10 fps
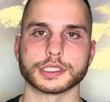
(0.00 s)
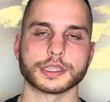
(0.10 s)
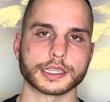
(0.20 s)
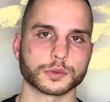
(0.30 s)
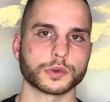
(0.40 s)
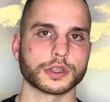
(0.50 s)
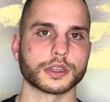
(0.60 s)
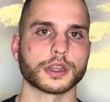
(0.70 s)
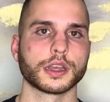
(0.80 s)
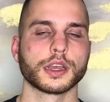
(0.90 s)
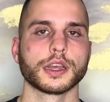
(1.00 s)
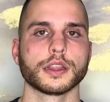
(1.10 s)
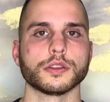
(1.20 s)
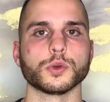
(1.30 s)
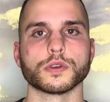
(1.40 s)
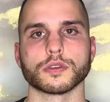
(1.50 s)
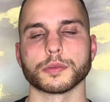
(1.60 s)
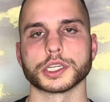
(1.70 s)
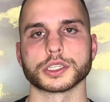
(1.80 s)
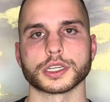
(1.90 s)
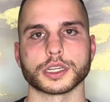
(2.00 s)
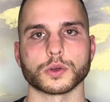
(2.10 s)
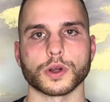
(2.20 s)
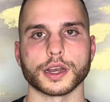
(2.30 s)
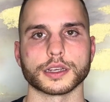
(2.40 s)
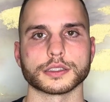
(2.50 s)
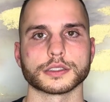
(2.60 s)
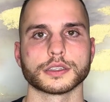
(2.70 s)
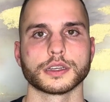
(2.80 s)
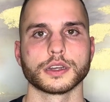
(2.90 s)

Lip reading: then that's when new information can arise.